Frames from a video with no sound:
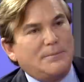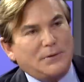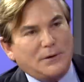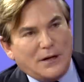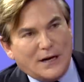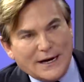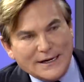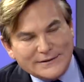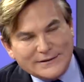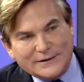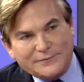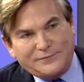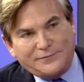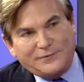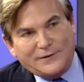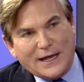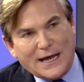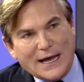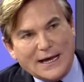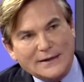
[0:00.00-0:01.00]
Applies it
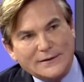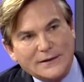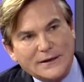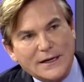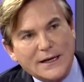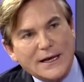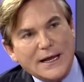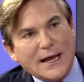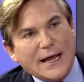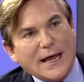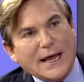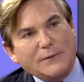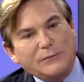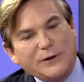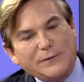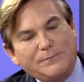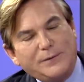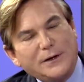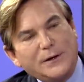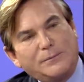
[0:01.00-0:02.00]
flat. And
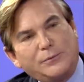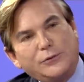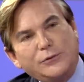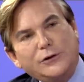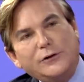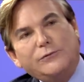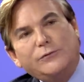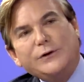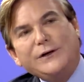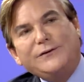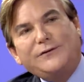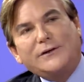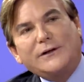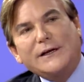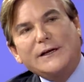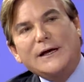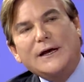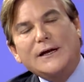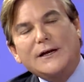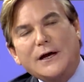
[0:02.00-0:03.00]
we've been approved
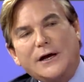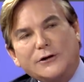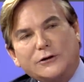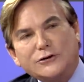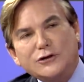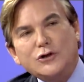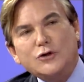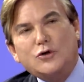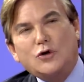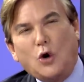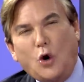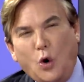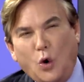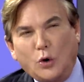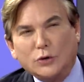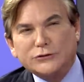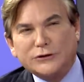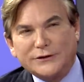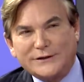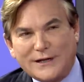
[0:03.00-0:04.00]
recently a, a, new
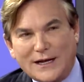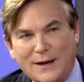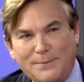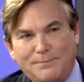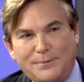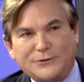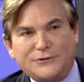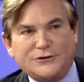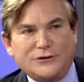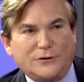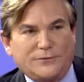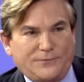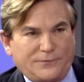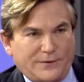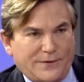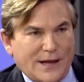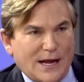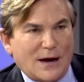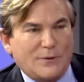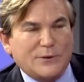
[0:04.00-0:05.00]
colder temperature
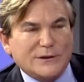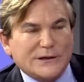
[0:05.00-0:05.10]
for that.